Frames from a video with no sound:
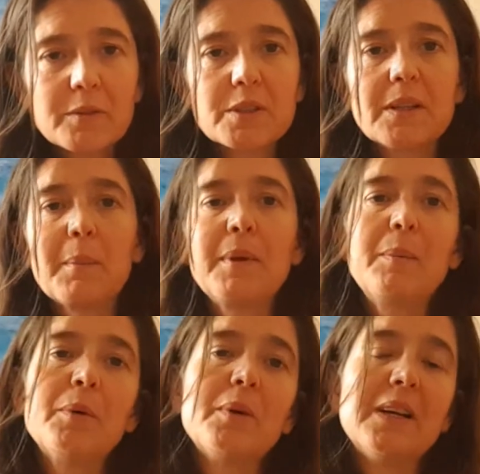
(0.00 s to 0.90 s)
For some
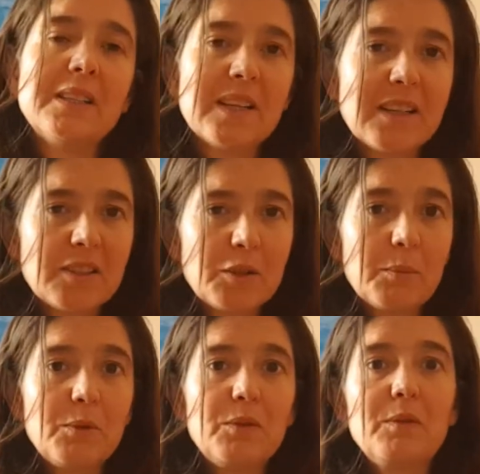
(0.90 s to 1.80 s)
people, it tends to
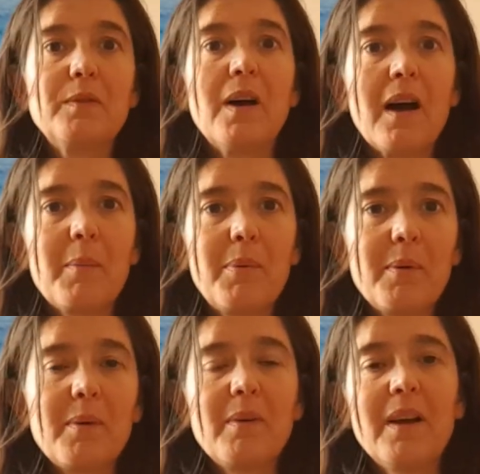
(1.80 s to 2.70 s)
move up
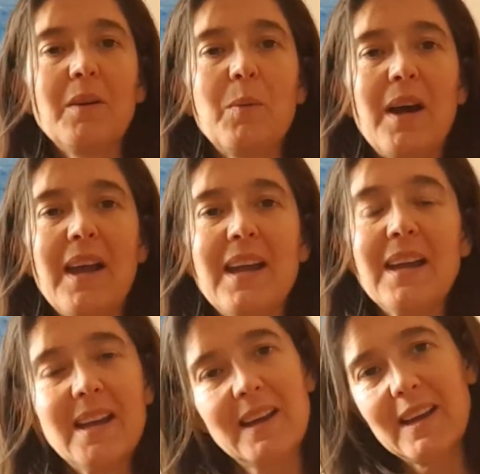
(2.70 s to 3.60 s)
and away
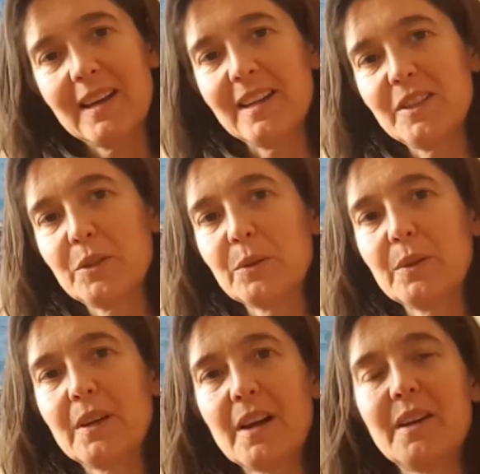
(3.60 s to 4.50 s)
and into
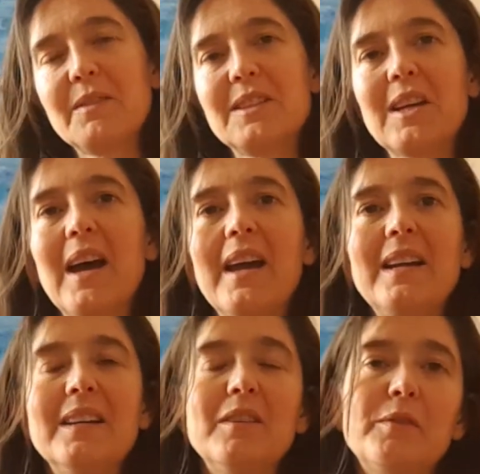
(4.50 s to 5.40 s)
a kind of a tight and